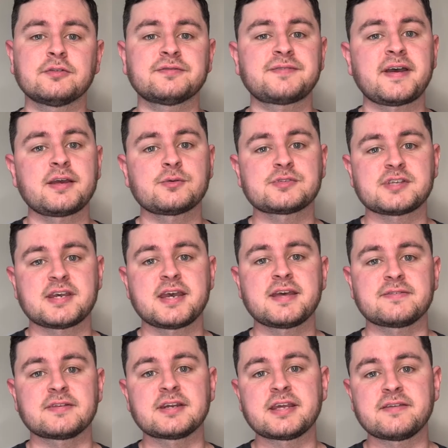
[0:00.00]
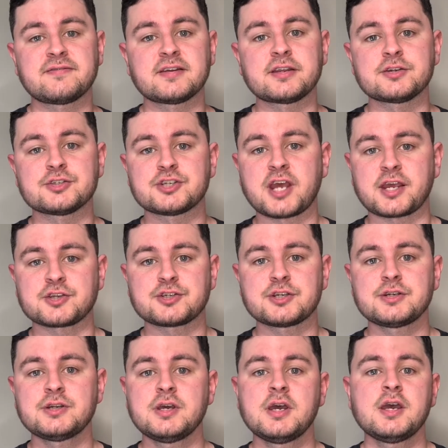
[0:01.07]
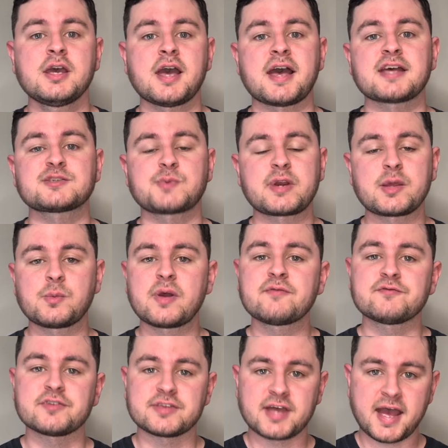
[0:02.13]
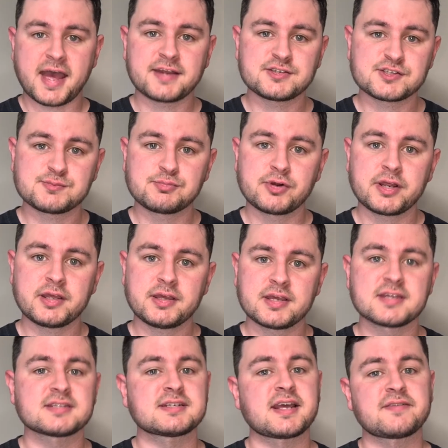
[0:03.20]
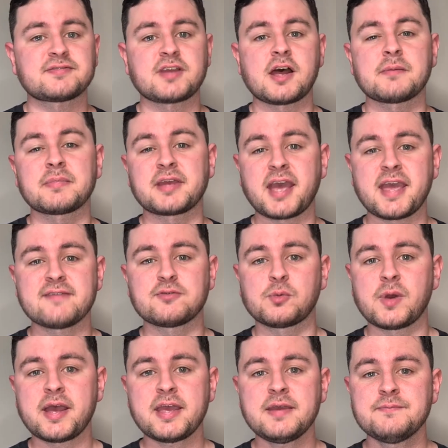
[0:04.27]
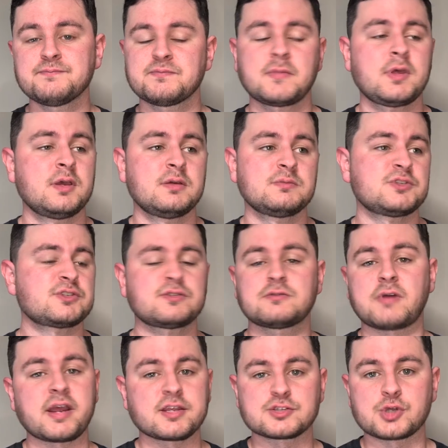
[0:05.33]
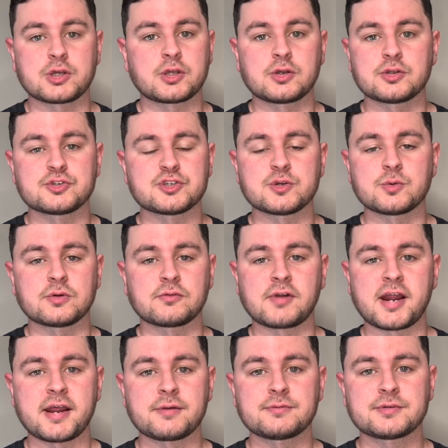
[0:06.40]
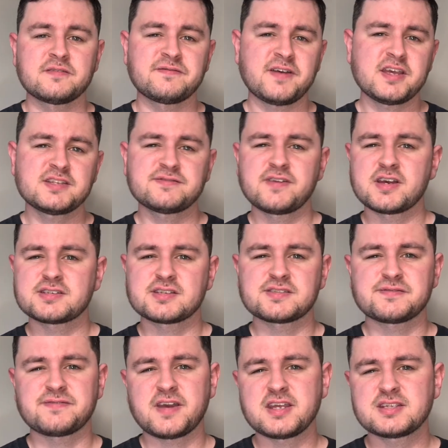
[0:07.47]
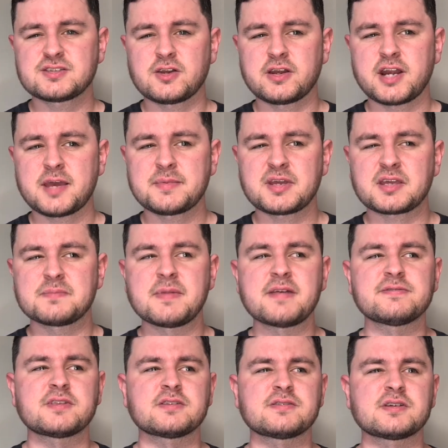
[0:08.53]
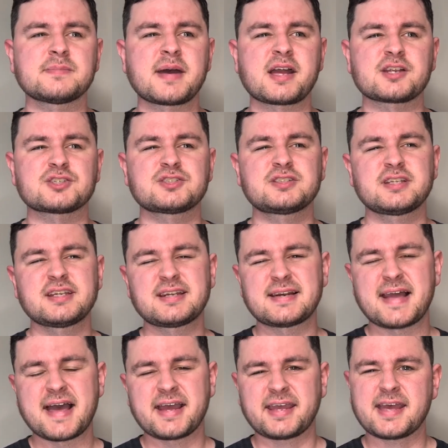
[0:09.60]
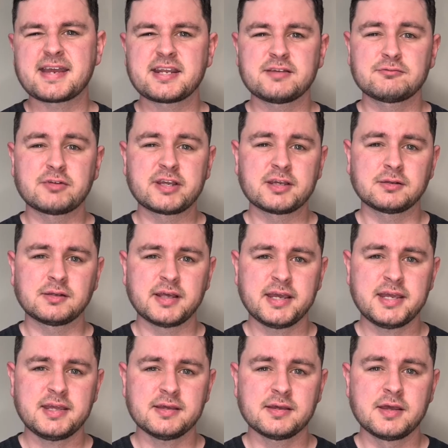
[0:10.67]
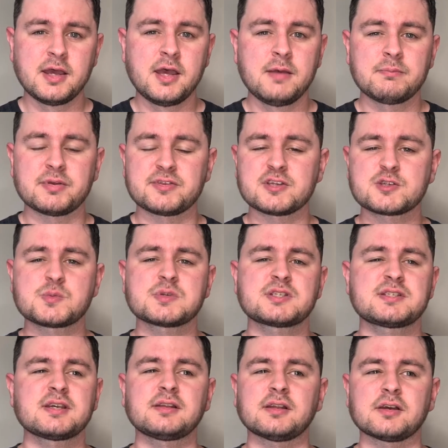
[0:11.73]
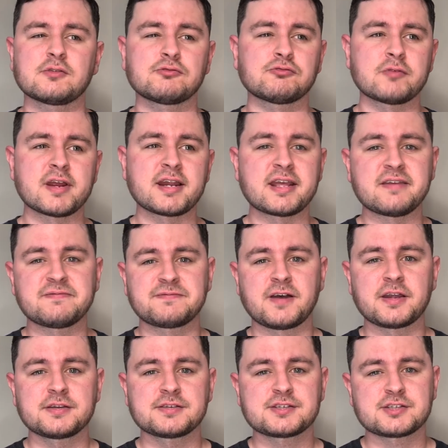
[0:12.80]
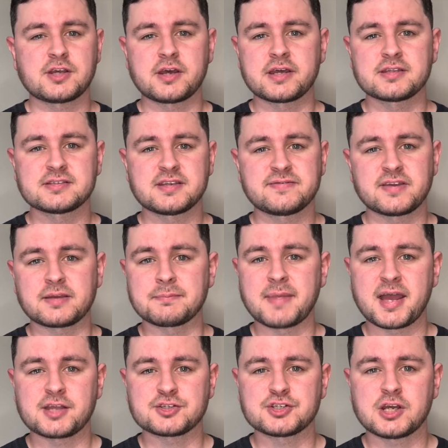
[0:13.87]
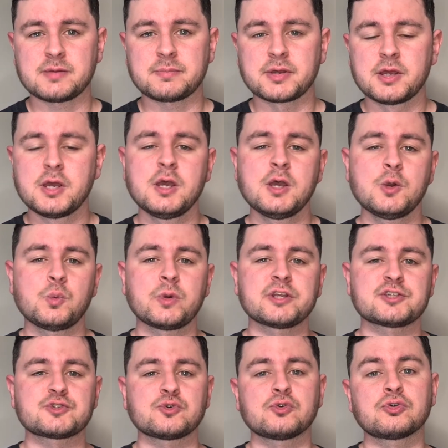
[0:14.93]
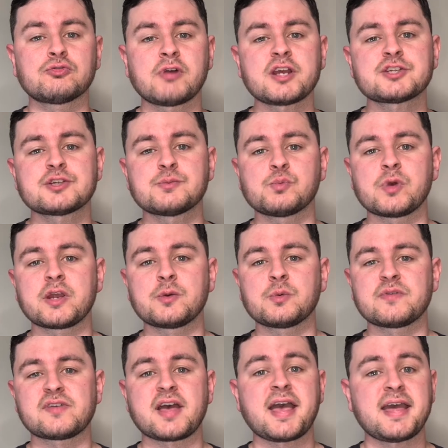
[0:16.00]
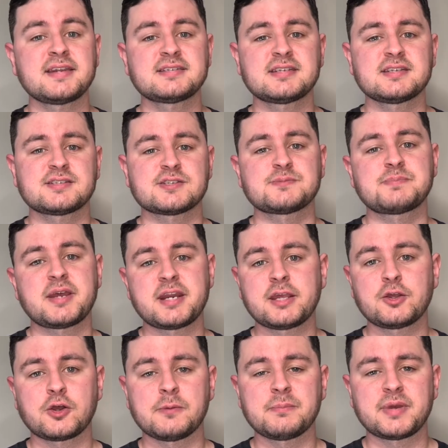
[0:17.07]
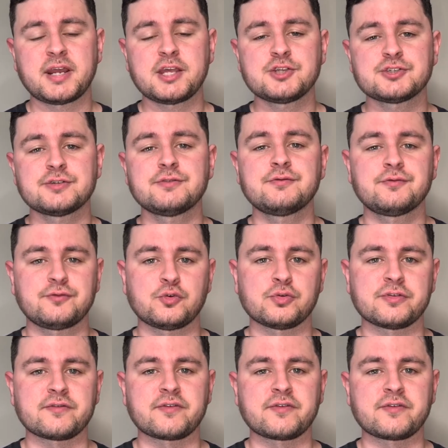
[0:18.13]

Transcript: failed to hit the lethal injection, as when he went for the handspring, his left arm gave away. Just great psychology all around. The face versus face dynamic meant that the match did lack any real heat, but this was still a really fun scientific matchup, which saw Gresham win with a head scissors pinning combination for the